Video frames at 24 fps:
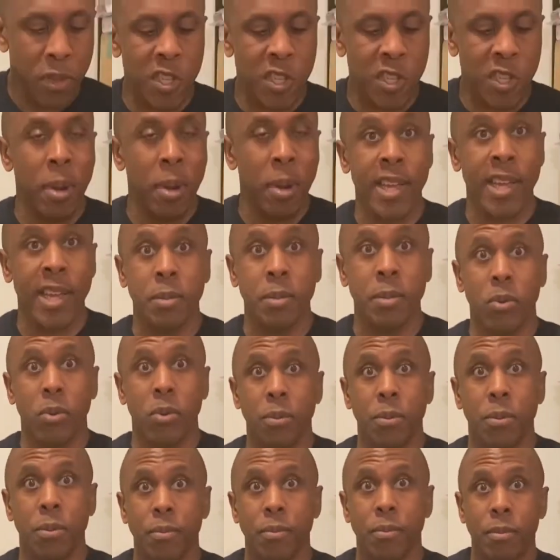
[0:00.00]
as possible.
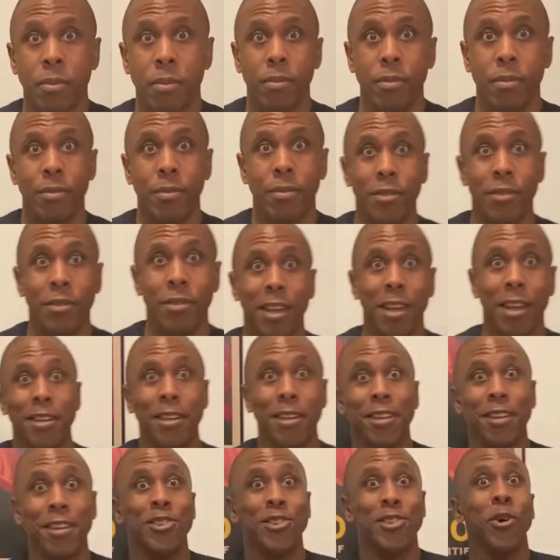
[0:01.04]
Okay,
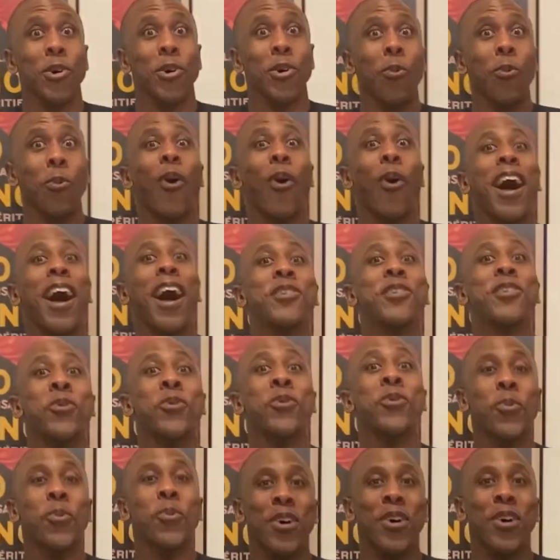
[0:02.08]
so why do
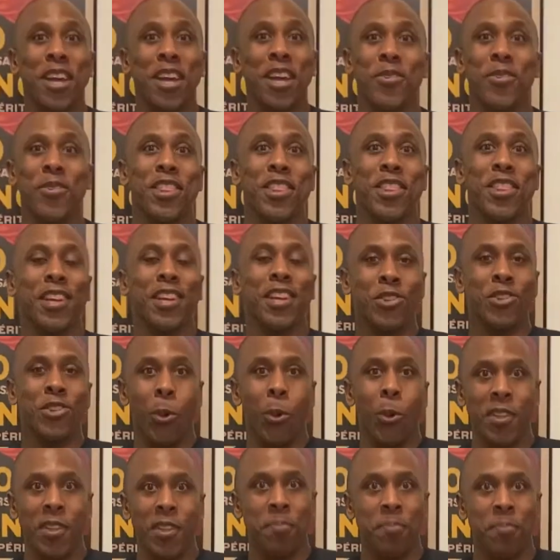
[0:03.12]
you want everything as
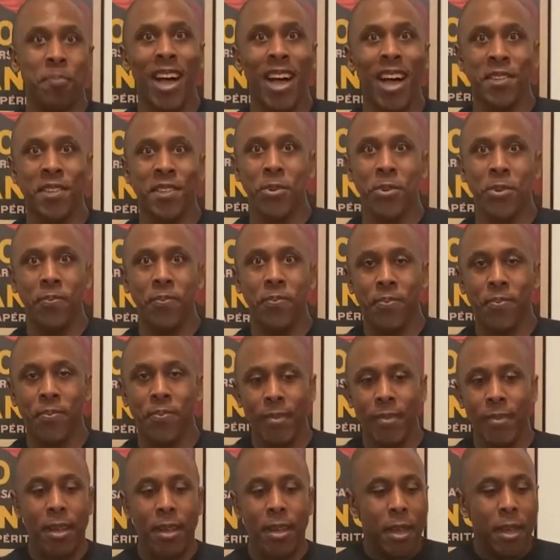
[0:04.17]
cold as possible?
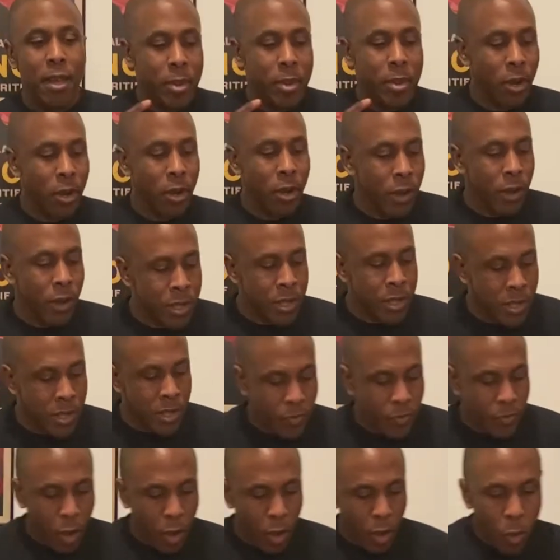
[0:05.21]

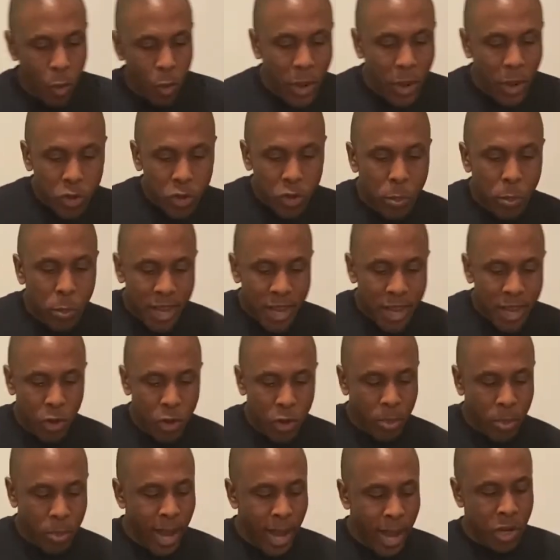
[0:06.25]
Because when you make
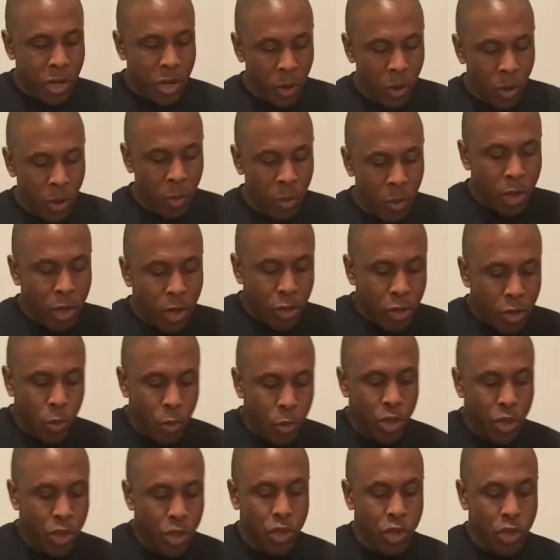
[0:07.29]
your pie dough,
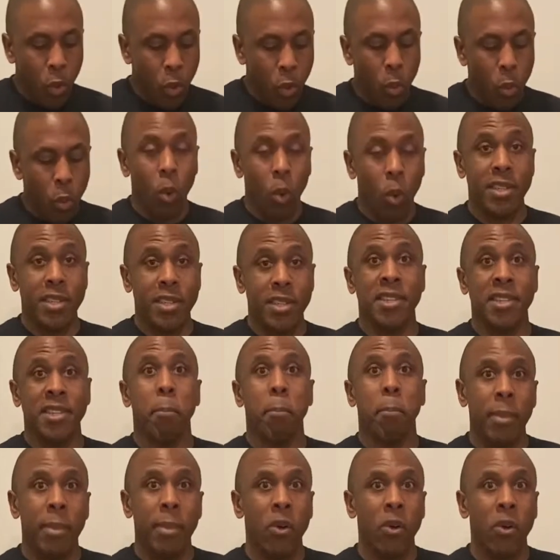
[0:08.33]
you don't want to
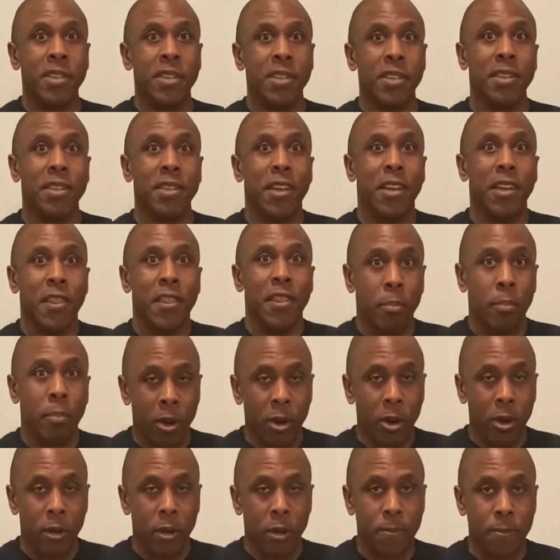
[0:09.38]
melt the
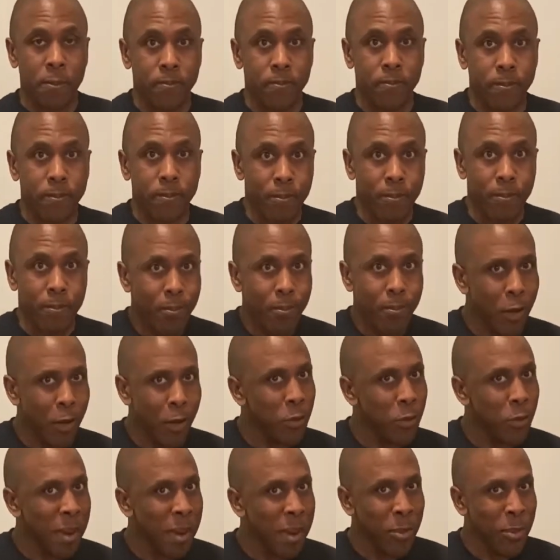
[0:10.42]
butter.
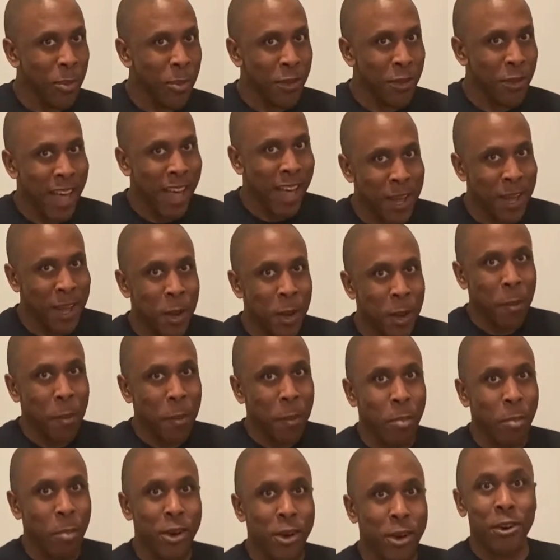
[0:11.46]
Remember that
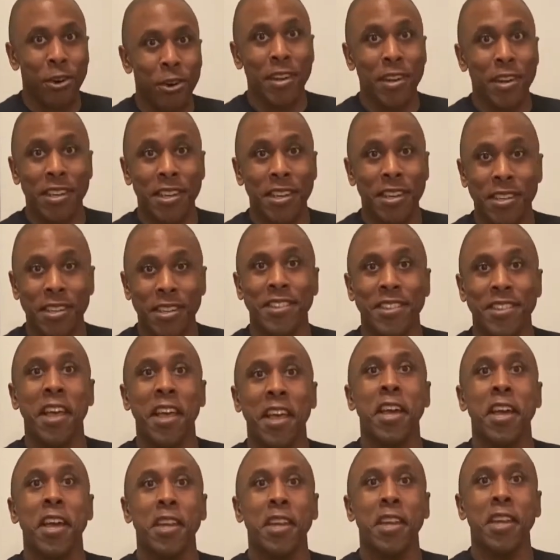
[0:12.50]
butter is
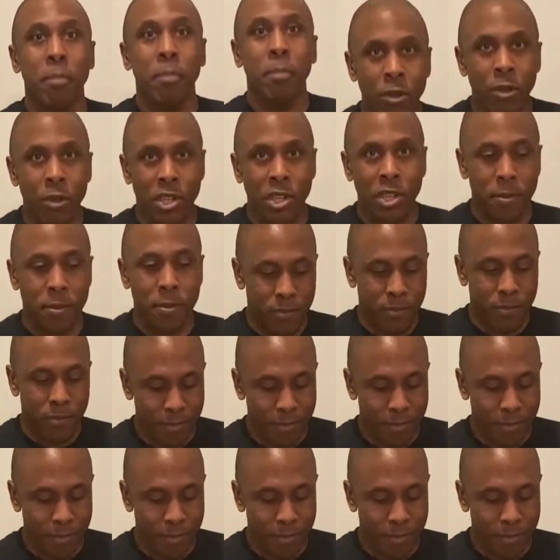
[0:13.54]
an emulsion.